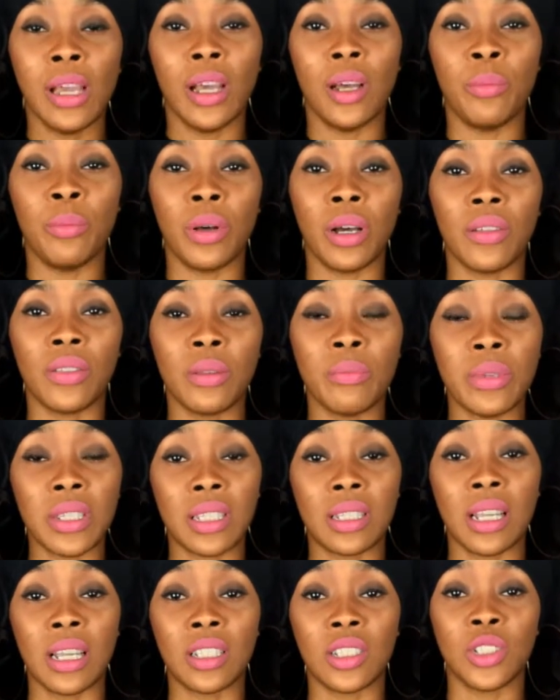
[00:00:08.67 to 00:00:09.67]
about the
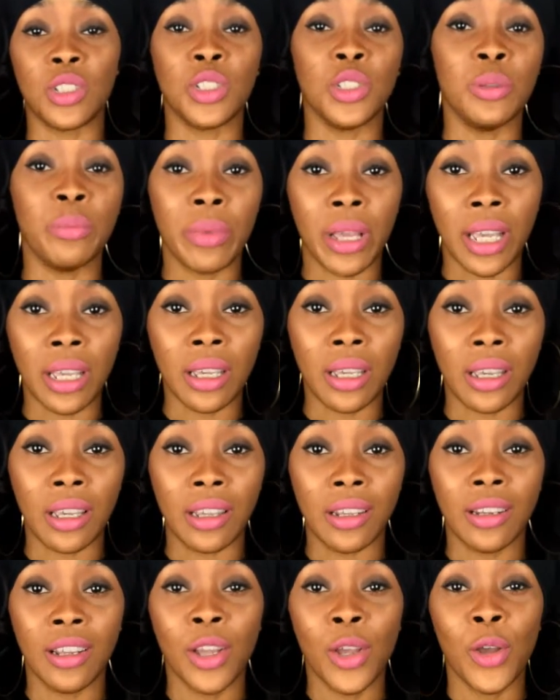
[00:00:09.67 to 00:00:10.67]
mistakes that you're
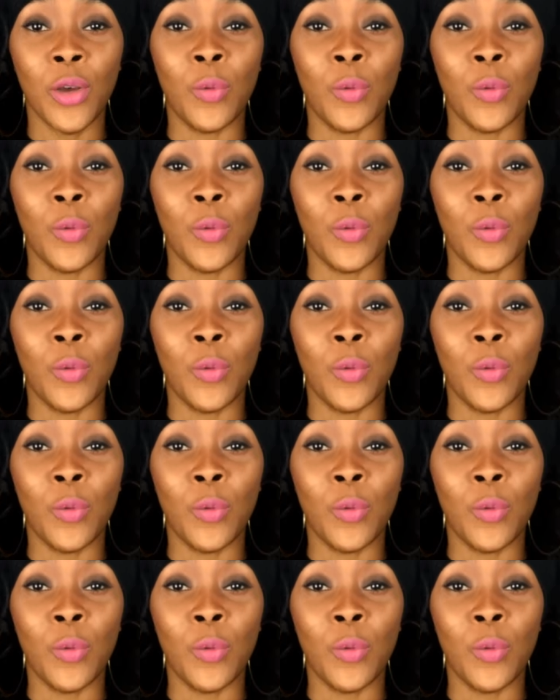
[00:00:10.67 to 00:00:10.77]
making